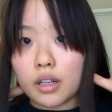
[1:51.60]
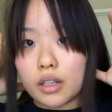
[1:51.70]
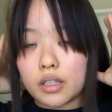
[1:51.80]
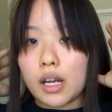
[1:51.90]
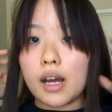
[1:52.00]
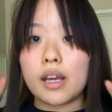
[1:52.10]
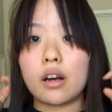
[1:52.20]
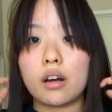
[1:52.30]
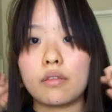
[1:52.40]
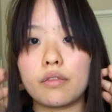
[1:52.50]
I'm gonna tie
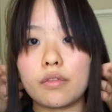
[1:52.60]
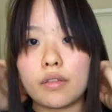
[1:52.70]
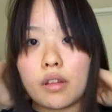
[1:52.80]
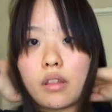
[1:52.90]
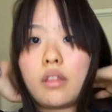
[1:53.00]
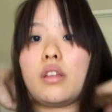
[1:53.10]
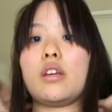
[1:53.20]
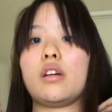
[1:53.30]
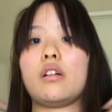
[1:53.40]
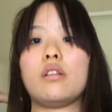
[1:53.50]
off
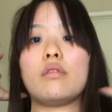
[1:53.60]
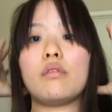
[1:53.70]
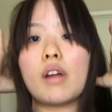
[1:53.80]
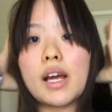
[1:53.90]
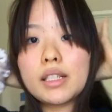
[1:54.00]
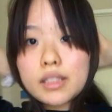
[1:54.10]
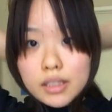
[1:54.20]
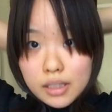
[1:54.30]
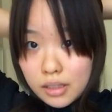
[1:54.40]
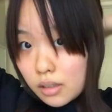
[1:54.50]
the
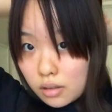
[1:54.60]
rest.